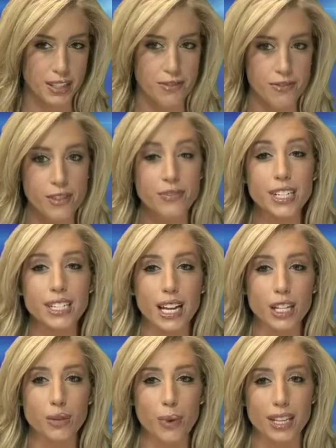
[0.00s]
of 50
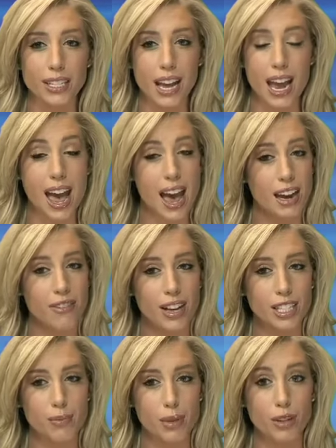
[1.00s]
cents Wednesday, ahead of
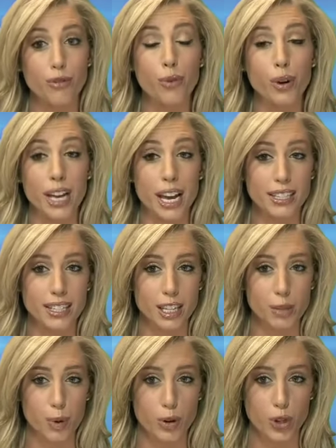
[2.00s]
estimates of 48
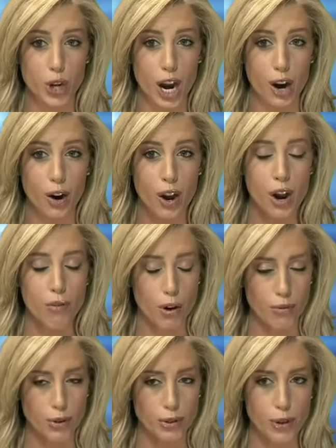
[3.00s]
cents per share.
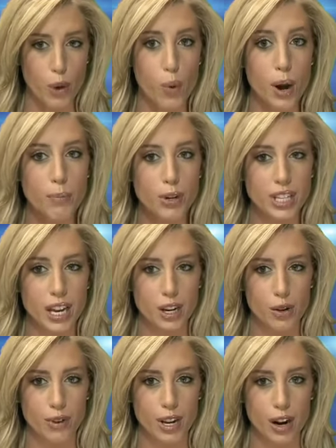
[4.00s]
Revenues fell
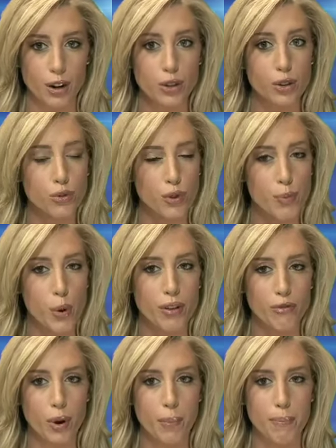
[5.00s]
1% year over year to
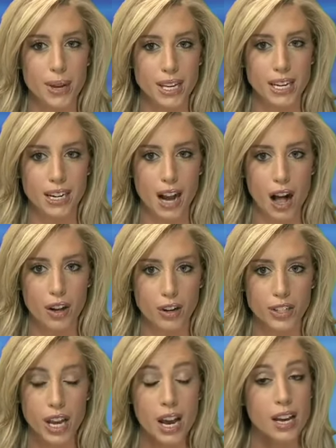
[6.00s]
$3.4 billion,
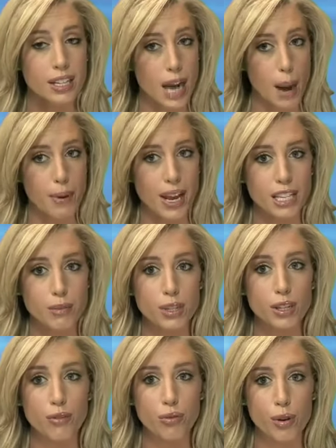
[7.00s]
topping
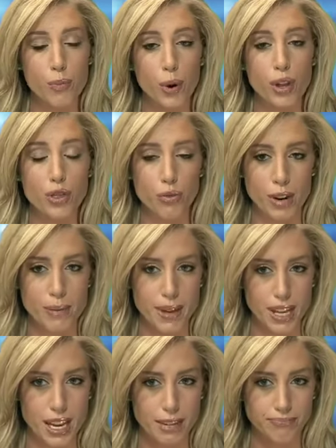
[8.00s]
estimates of $3.3
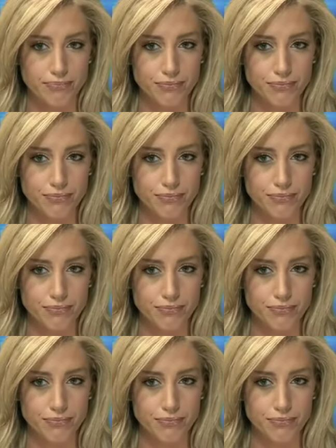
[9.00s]
billion.